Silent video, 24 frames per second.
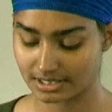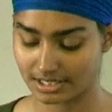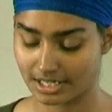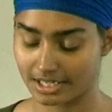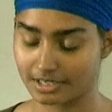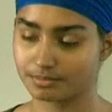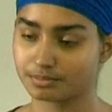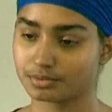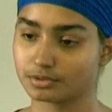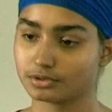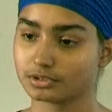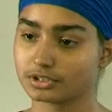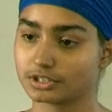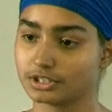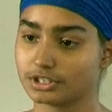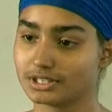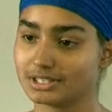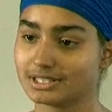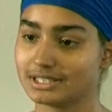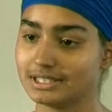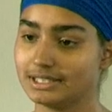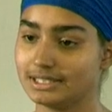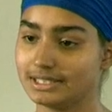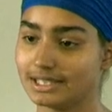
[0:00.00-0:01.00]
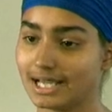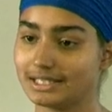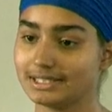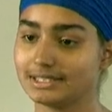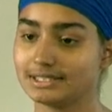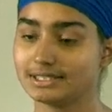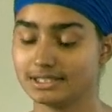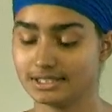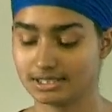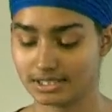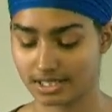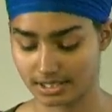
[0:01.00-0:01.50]
in April 13,
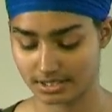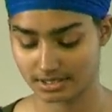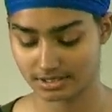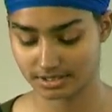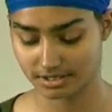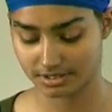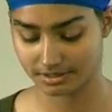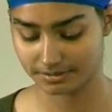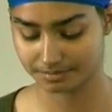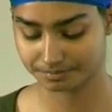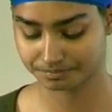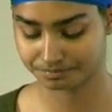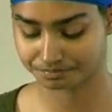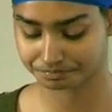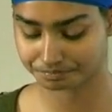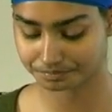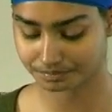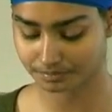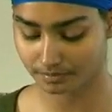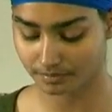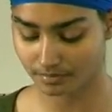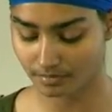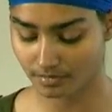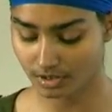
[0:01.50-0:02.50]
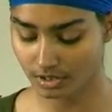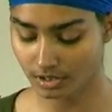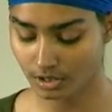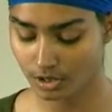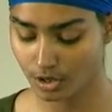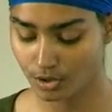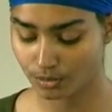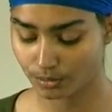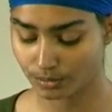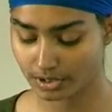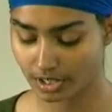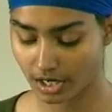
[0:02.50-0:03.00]
1919
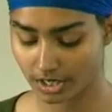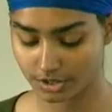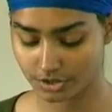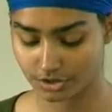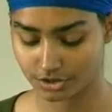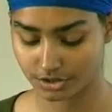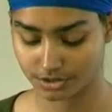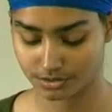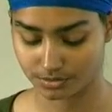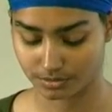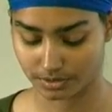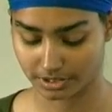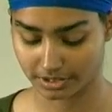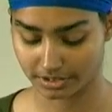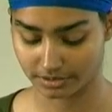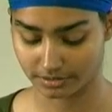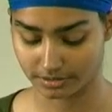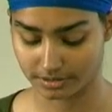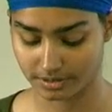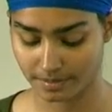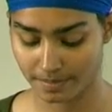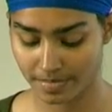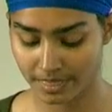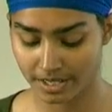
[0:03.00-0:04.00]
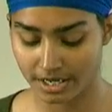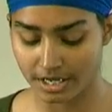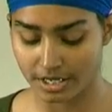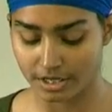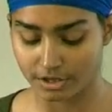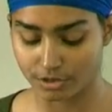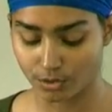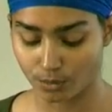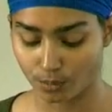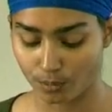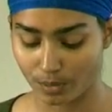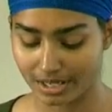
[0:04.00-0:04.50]
where hundreds were killed.
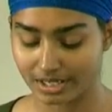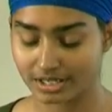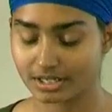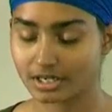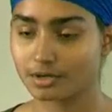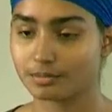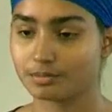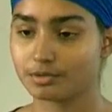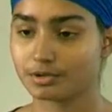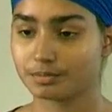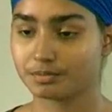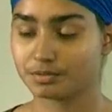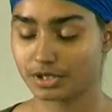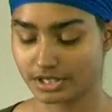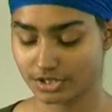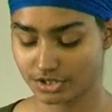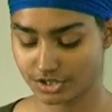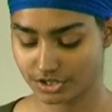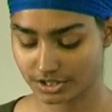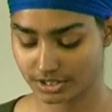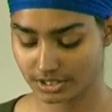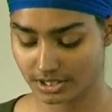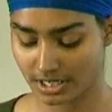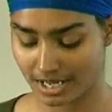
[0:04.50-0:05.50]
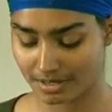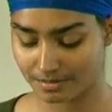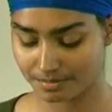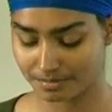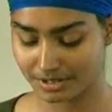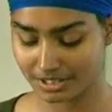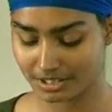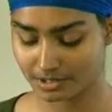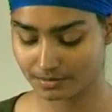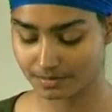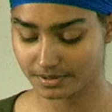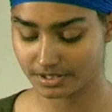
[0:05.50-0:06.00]
The weight of oppression and
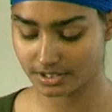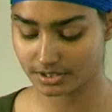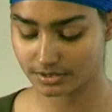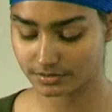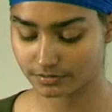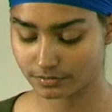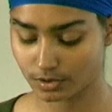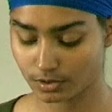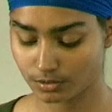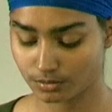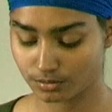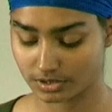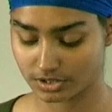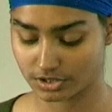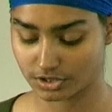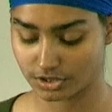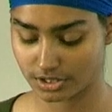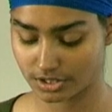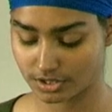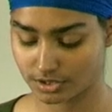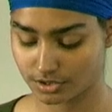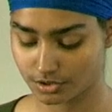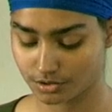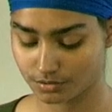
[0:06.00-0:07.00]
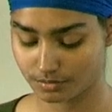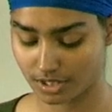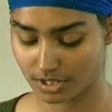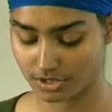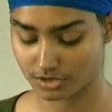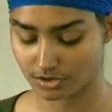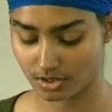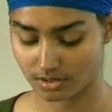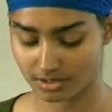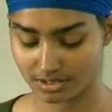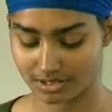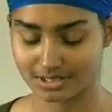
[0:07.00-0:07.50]
being peaceful was just too
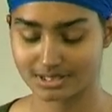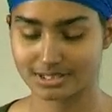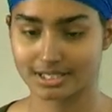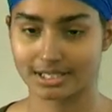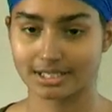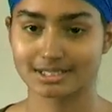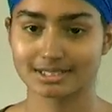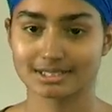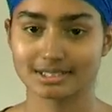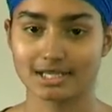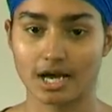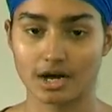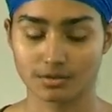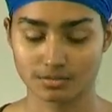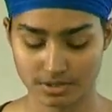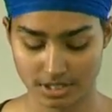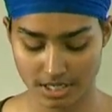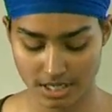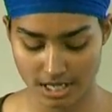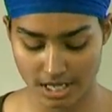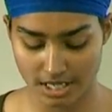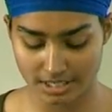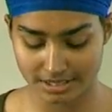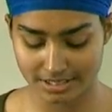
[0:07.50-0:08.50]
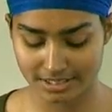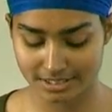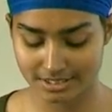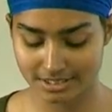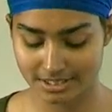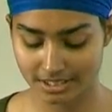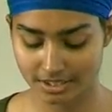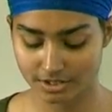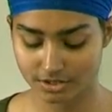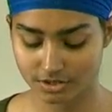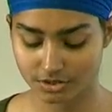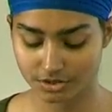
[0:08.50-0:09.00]
much on the Sikhs now. The
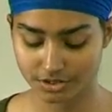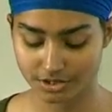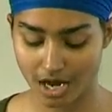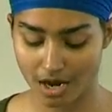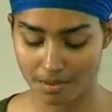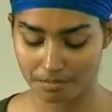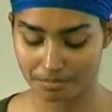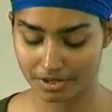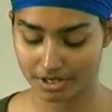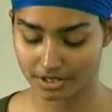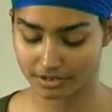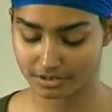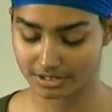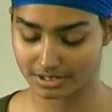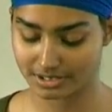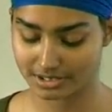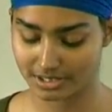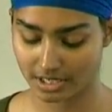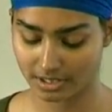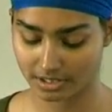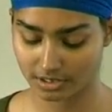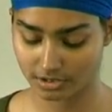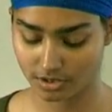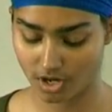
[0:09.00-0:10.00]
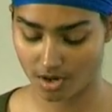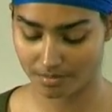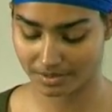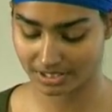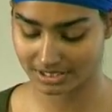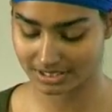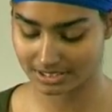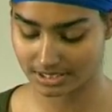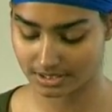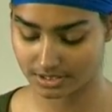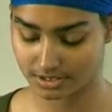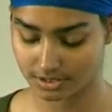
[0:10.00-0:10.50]
Sikhs could not bear this
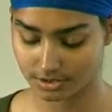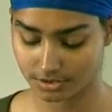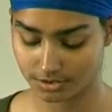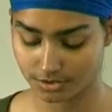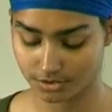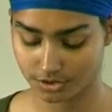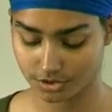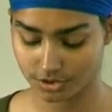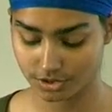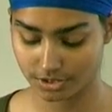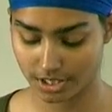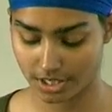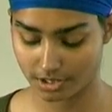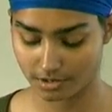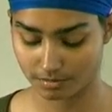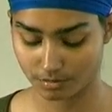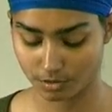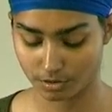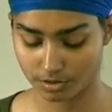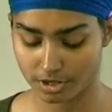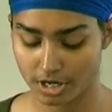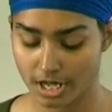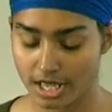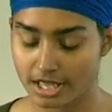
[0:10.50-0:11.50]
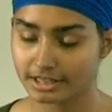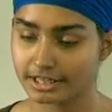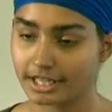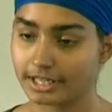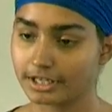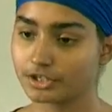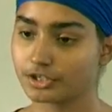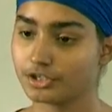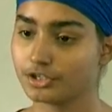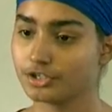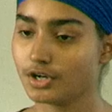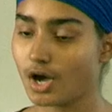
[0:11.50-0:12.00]
economic destitution anymore. They
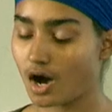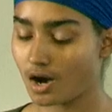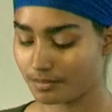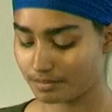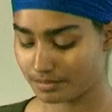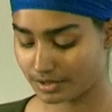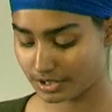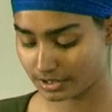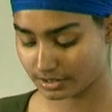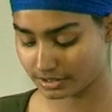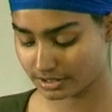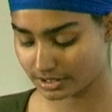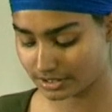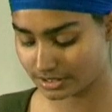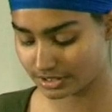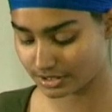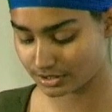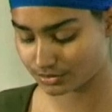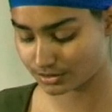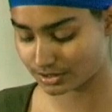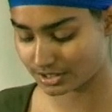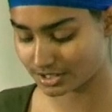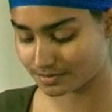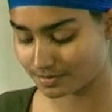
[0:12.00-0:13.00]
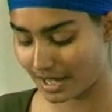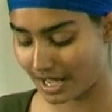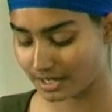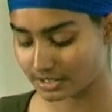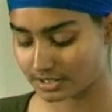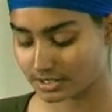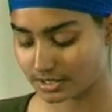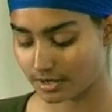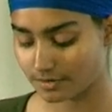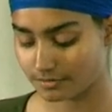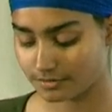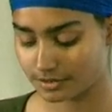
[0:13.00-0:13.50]
could not bear the
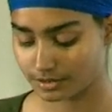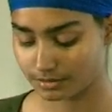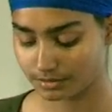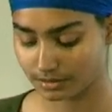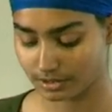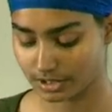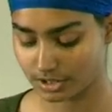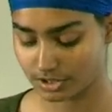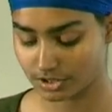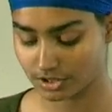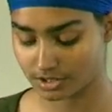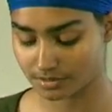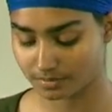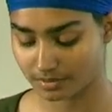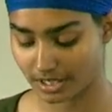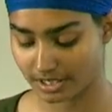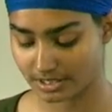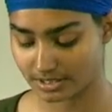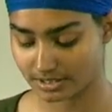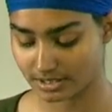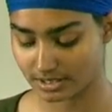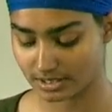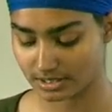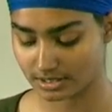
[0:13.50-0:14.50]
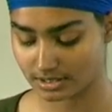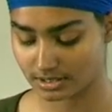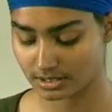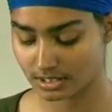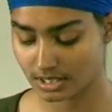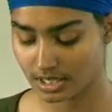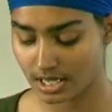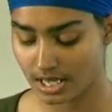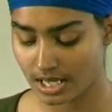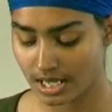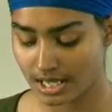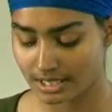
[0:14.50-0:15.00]
disrespect of their religious places.
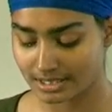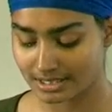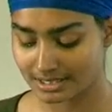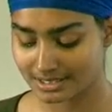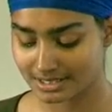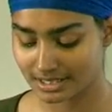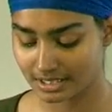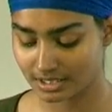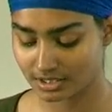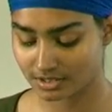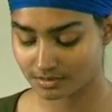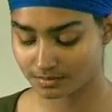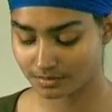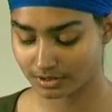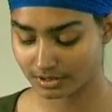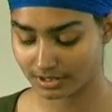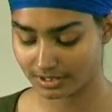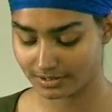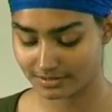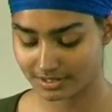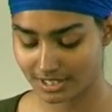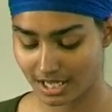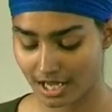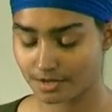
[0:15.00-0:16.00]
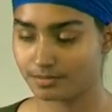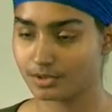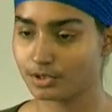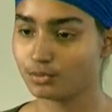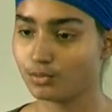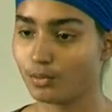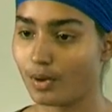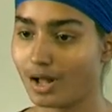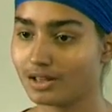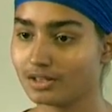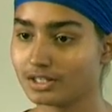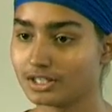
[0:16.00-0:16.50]
The Sikhs' beliefs had
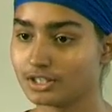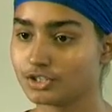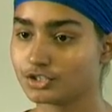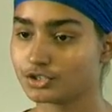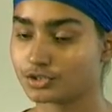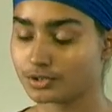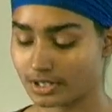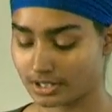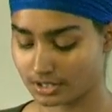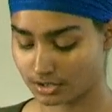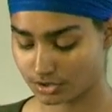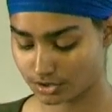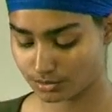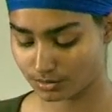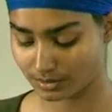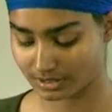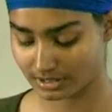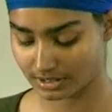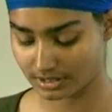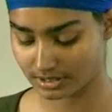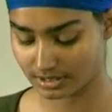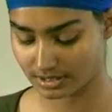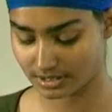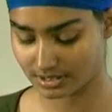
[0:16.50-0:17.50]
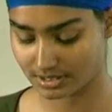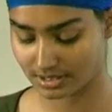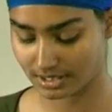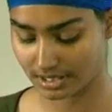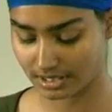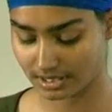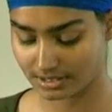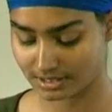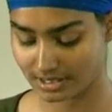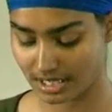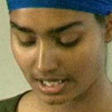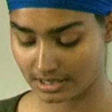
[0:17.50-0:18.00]
been well entrenched within the
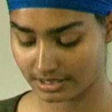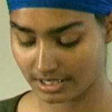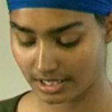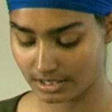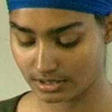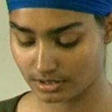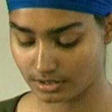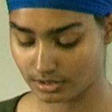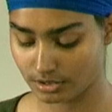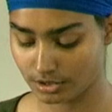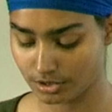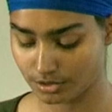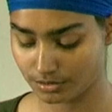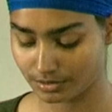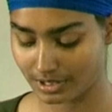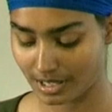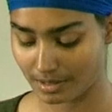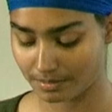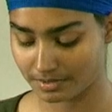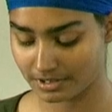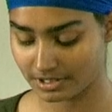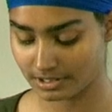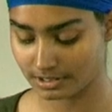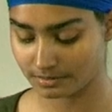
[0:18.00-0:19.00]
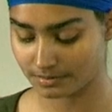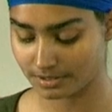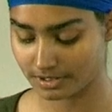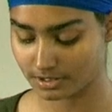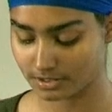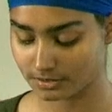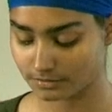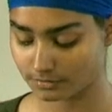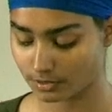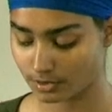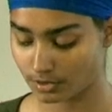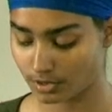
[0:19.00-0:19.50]
Sikhs, and they knew that being
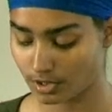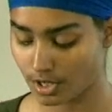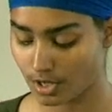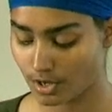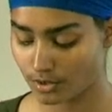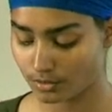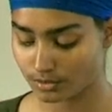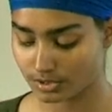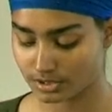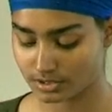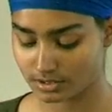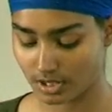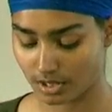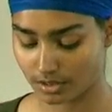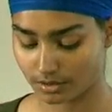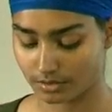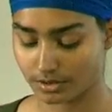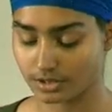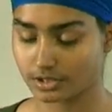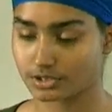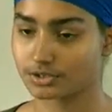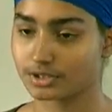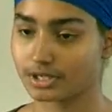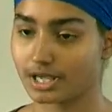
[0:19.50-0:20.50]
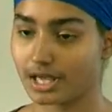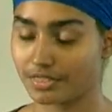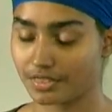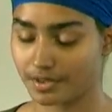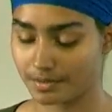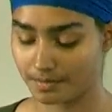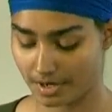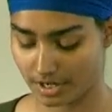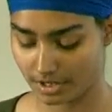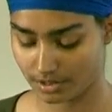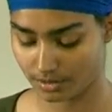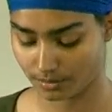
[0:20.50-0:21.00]
peaceful was not going to get
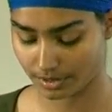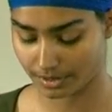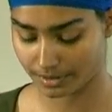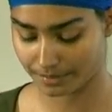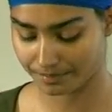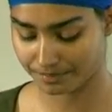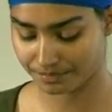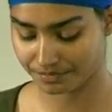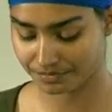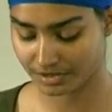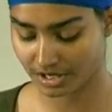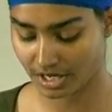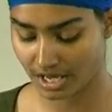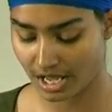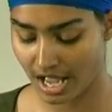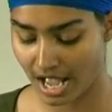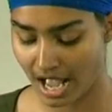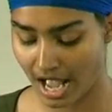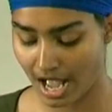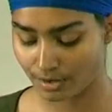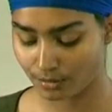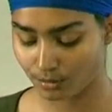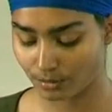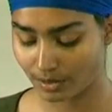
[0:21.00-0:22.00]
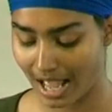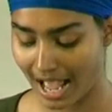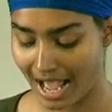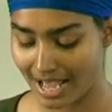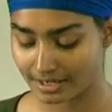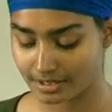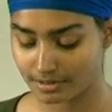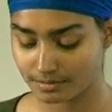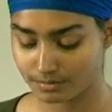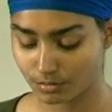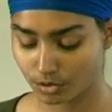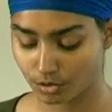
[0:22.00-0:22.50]
them anywhere. And what
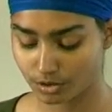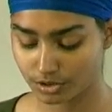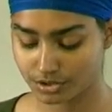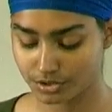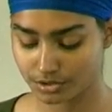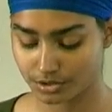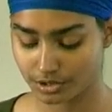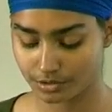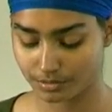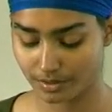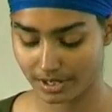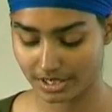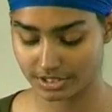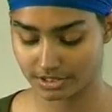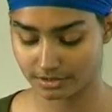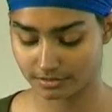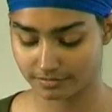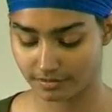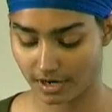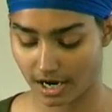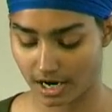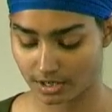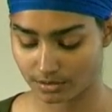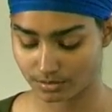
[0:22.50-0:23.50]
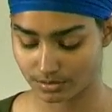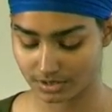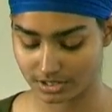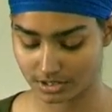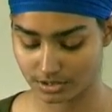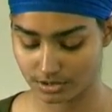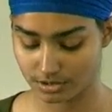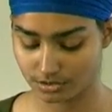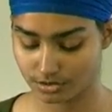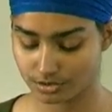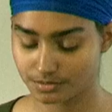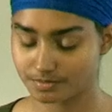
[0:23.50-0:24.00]
added more to their raging fire was a
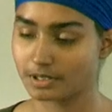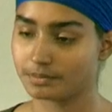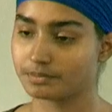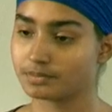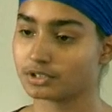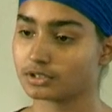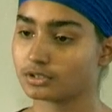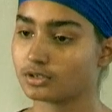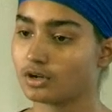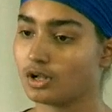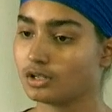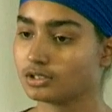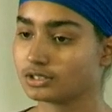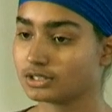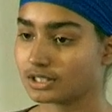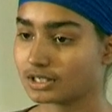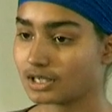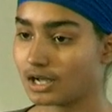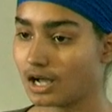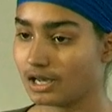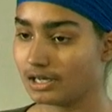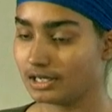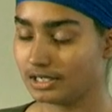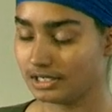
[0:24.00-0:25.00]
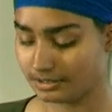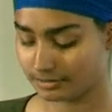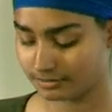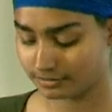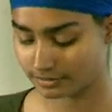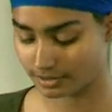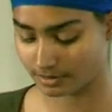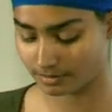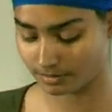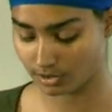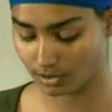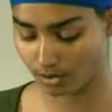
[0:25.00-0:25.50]
newspaper called Akali
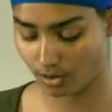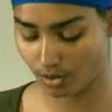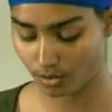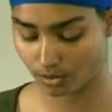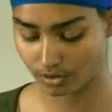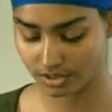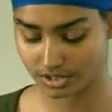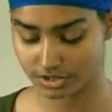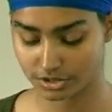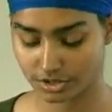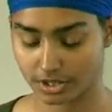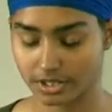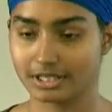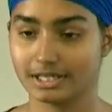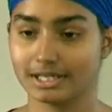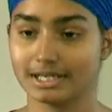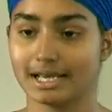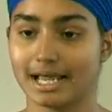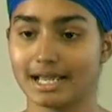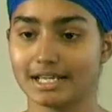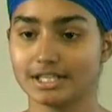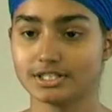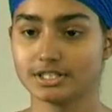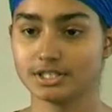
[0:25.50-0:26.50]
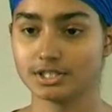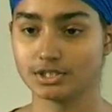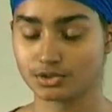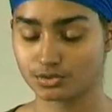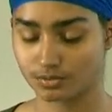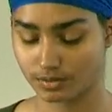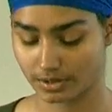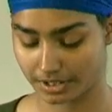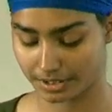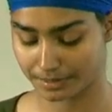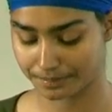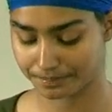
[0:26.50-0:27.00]
from Lahore starting in
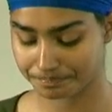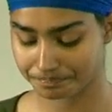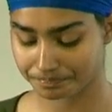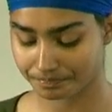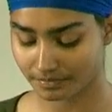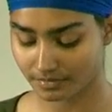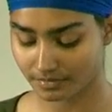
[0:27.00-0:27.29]
1920.